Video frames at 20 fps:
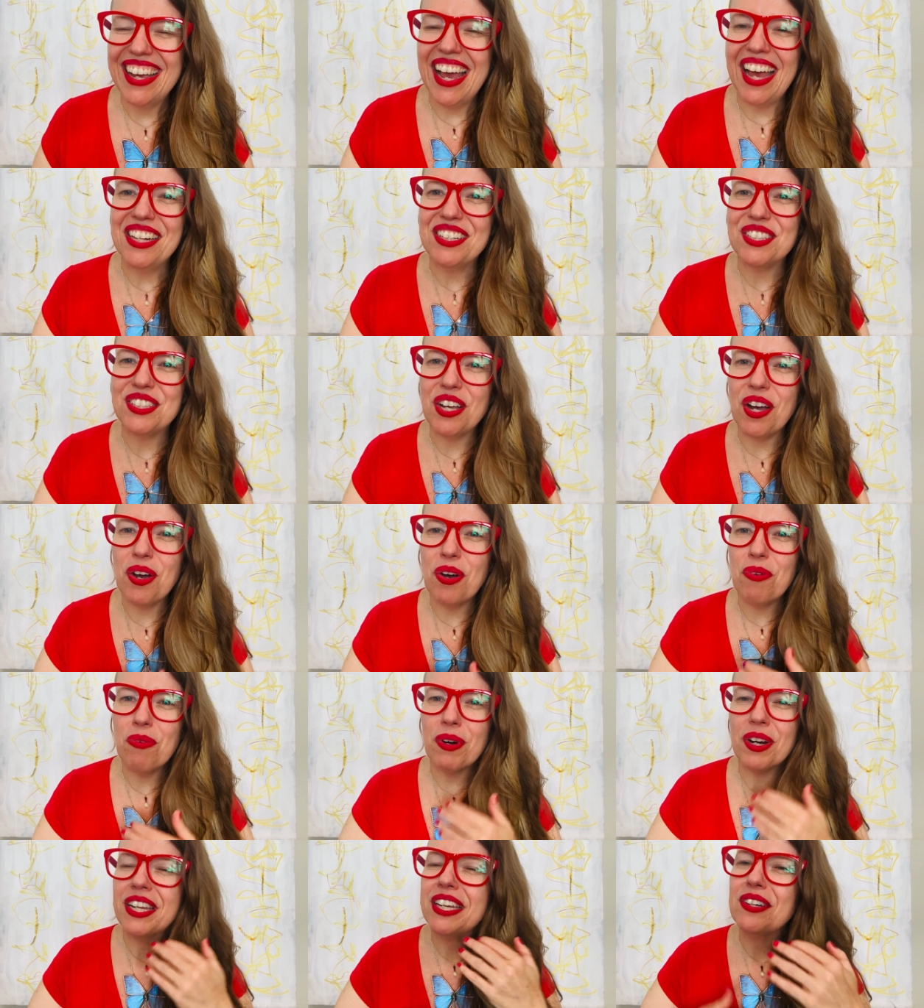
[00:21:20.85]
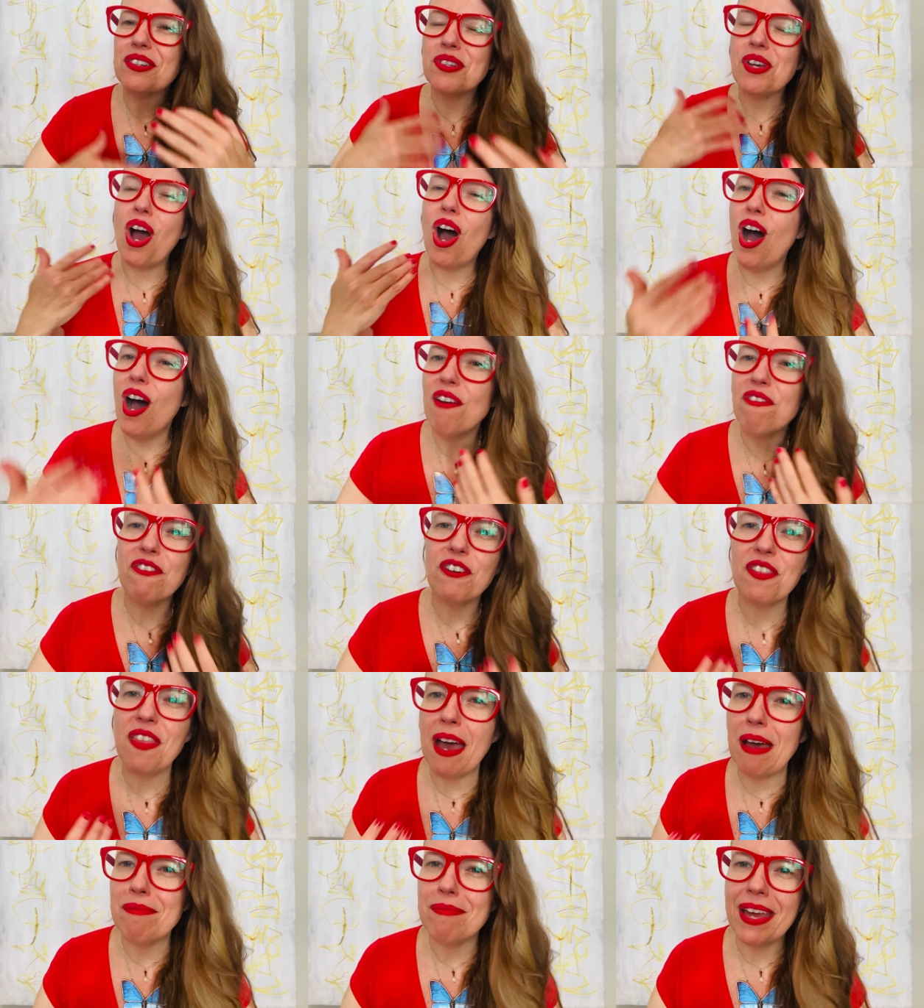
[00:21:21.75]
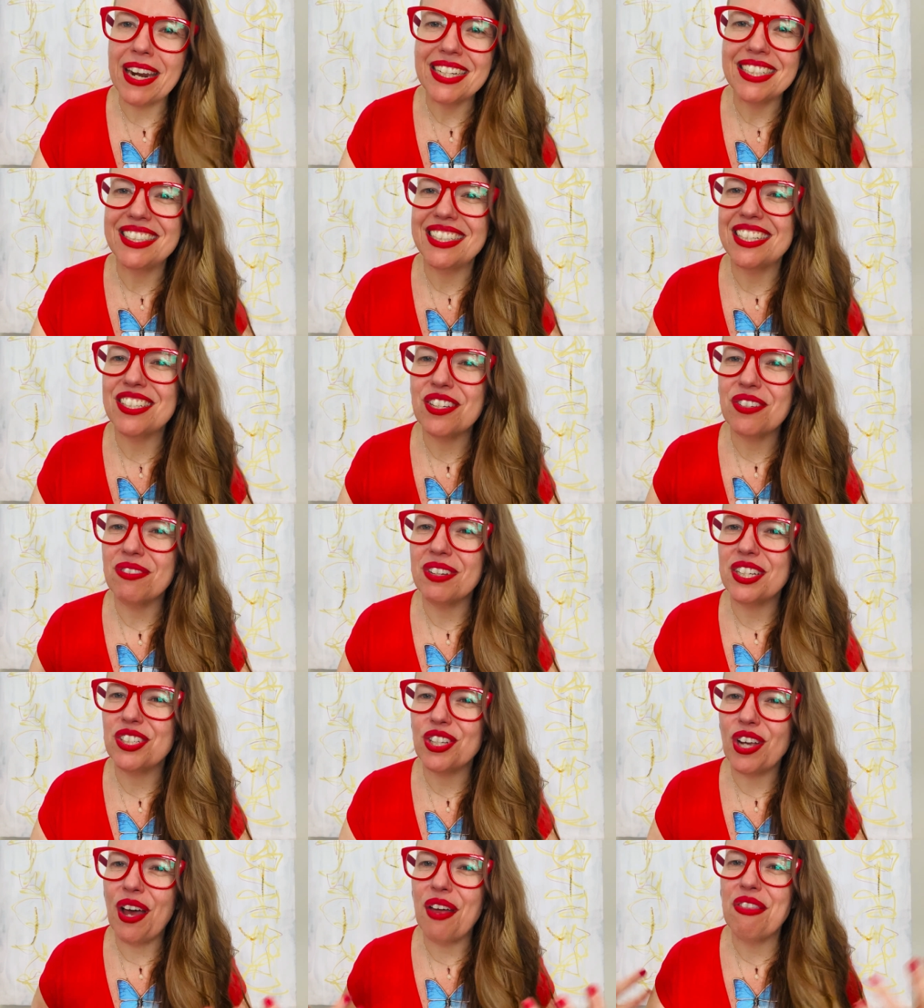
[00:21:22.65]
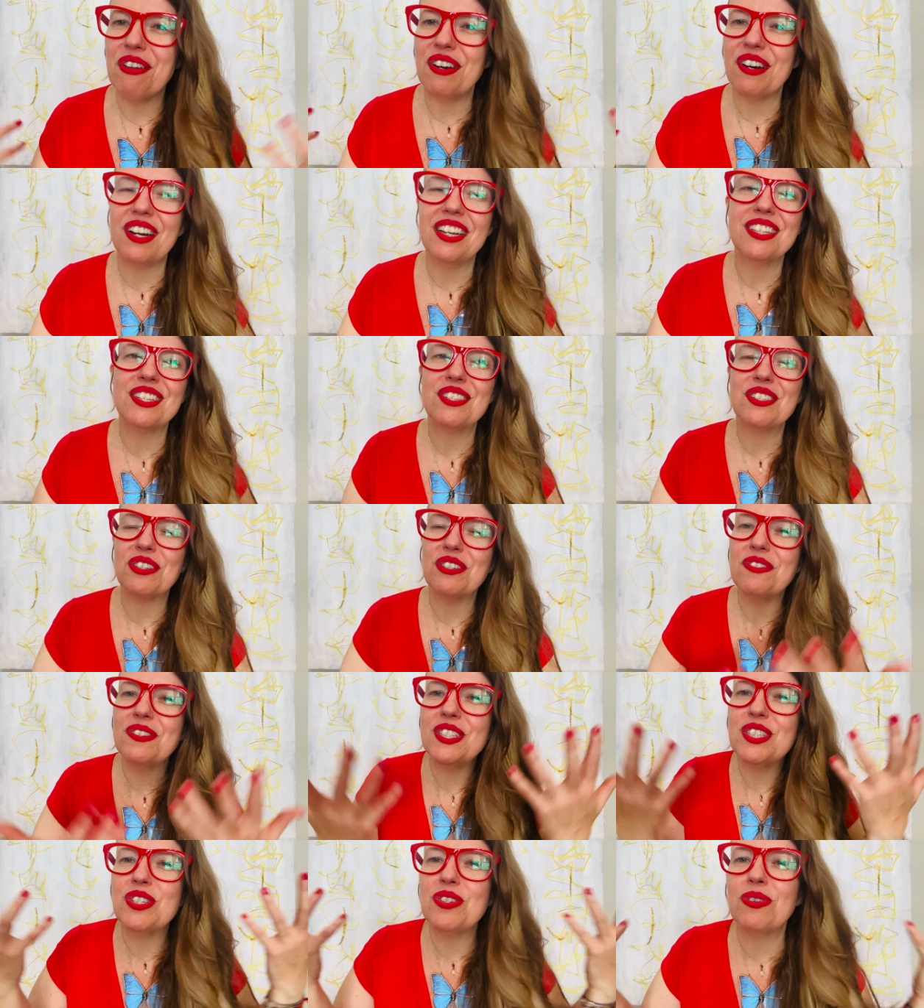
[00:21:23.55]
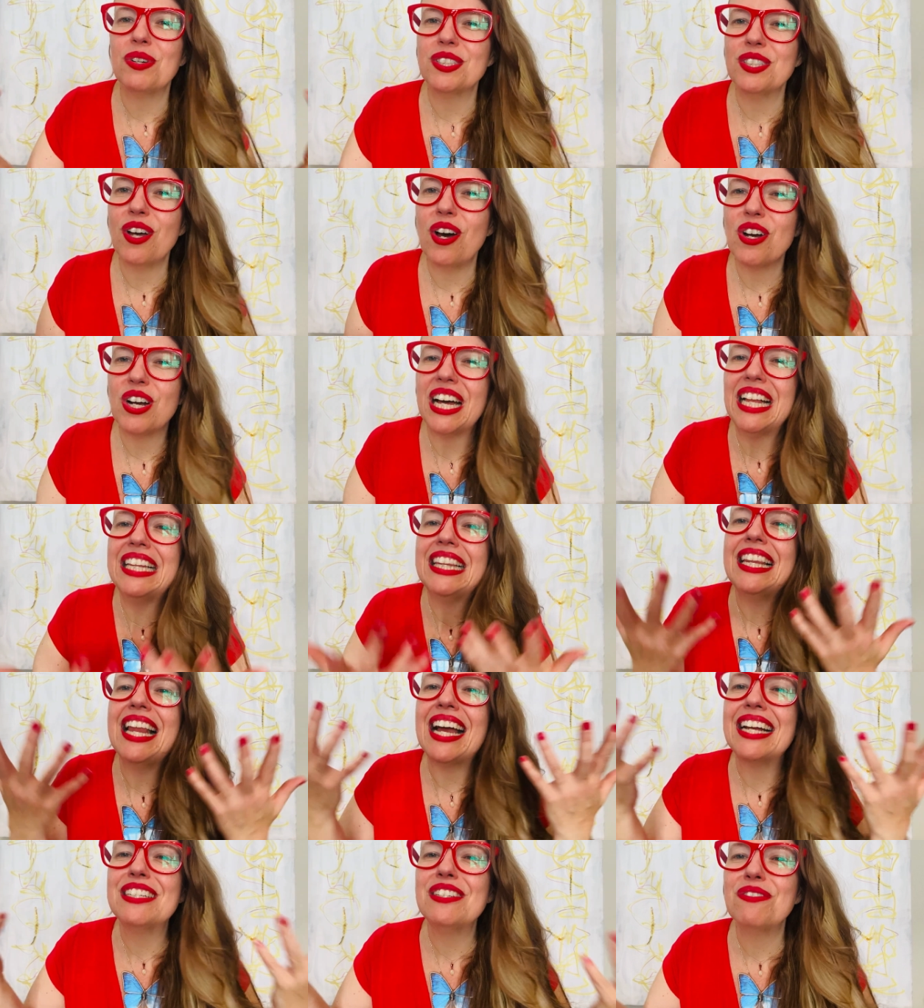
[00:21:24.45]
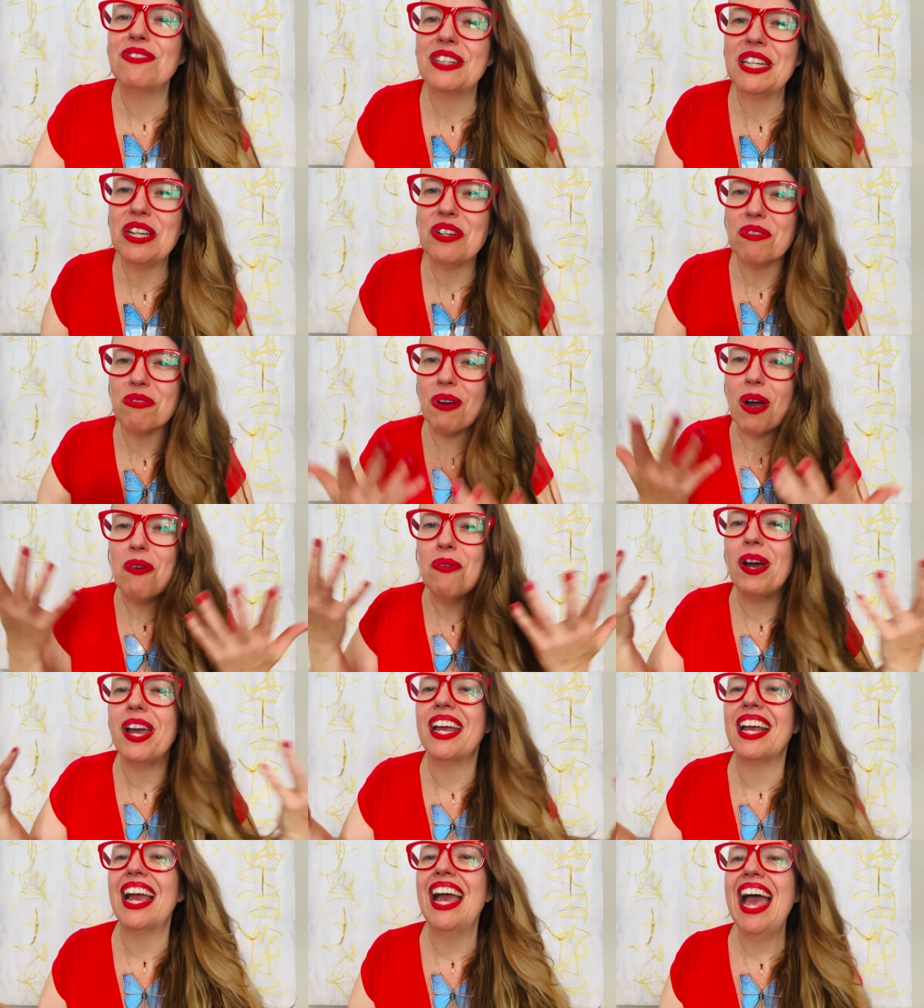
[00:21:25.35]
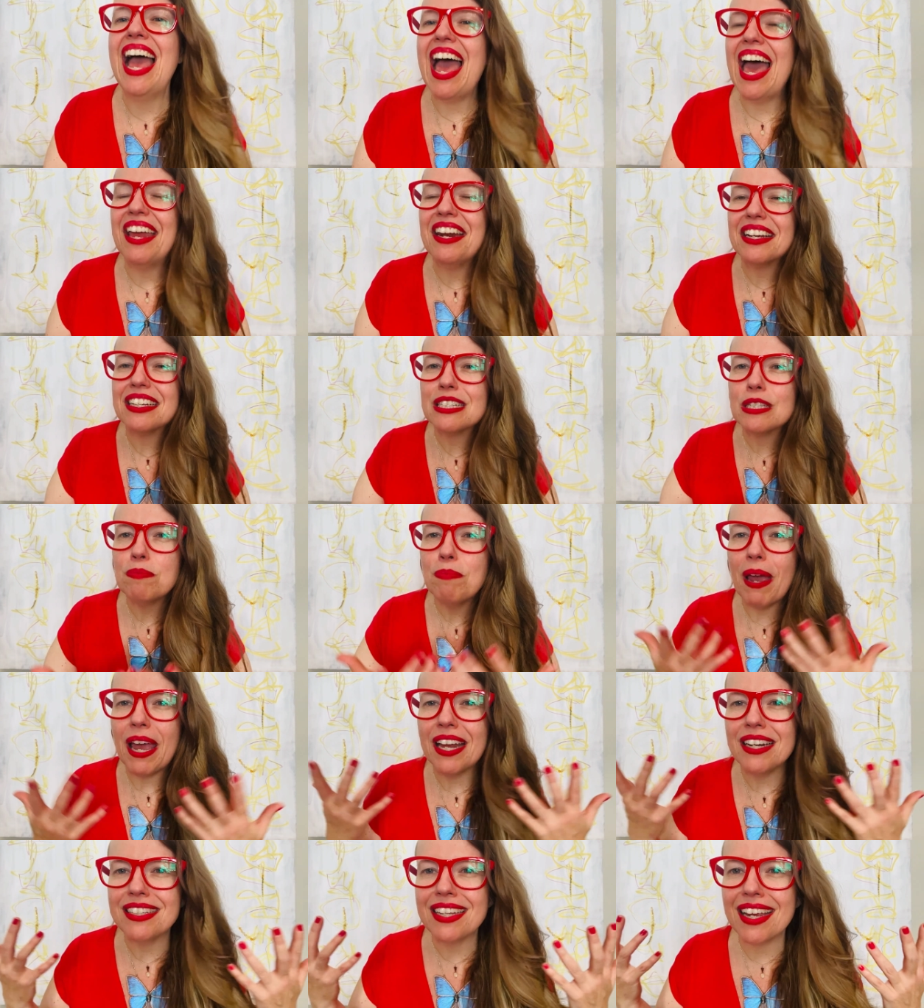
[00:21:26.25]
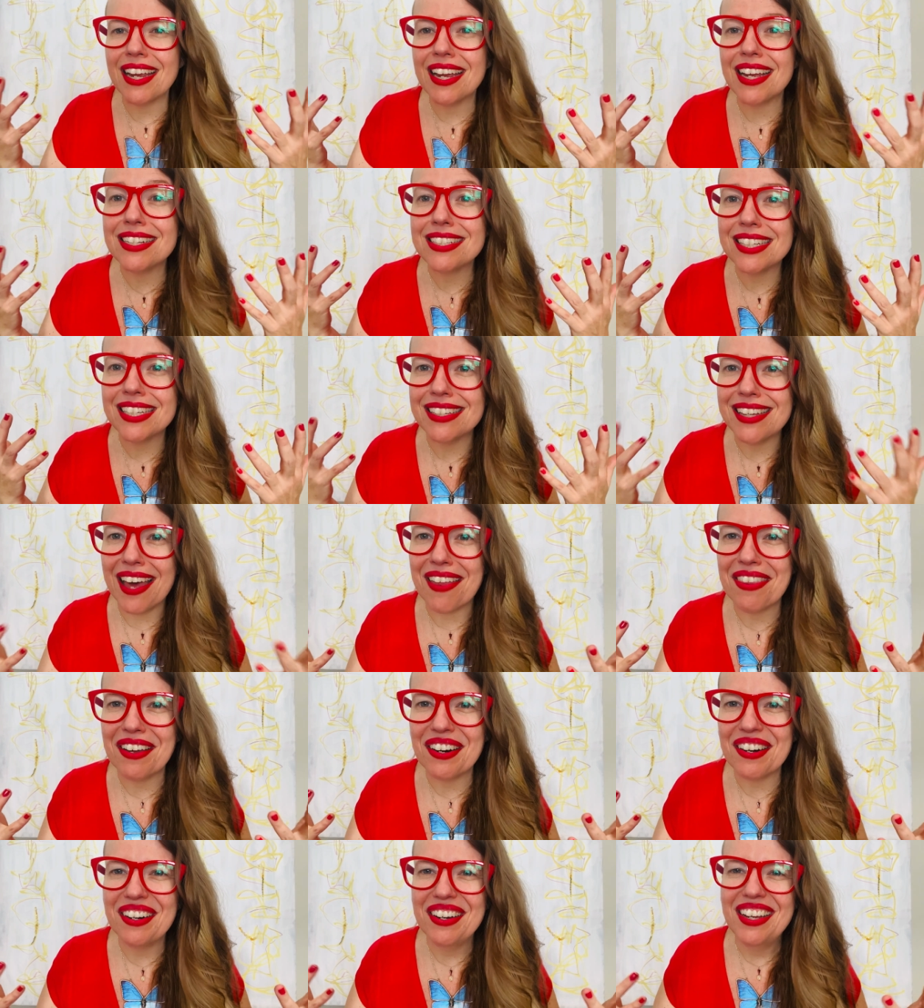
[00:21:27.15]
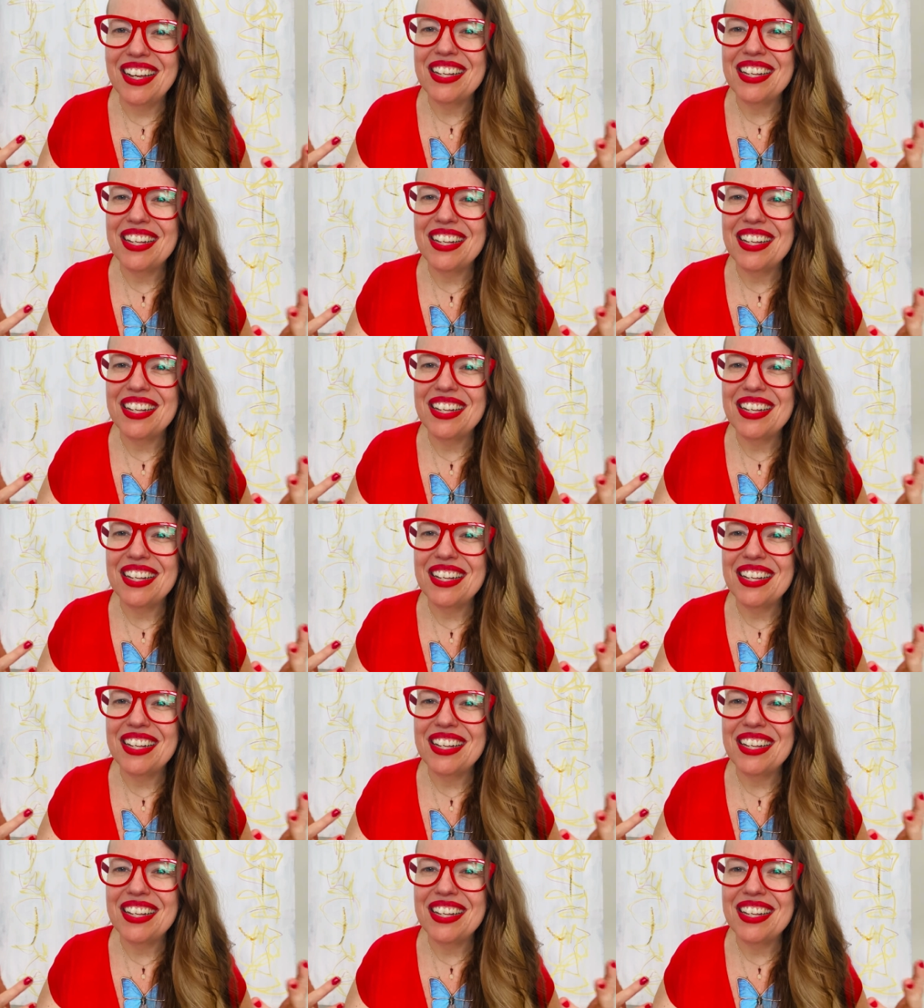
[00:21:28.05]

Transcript: And so we're here to offer that medicine to each other in service to us all collectively growing and expanding together.